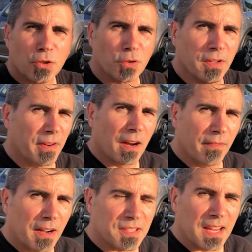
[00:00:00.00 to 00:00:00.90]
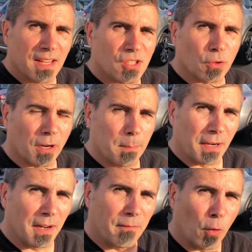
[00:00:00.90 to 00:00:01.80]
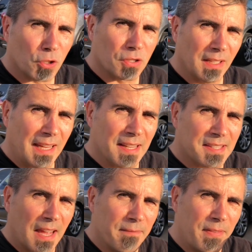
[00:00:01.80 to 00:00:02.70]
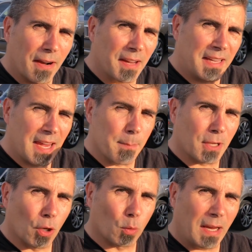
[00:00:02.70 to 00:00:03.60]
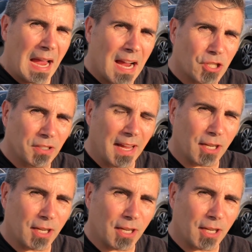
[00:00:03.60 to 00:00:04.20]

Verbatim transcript: So it's a very, very sad story, but unfortunately, it's that very chemical reaction that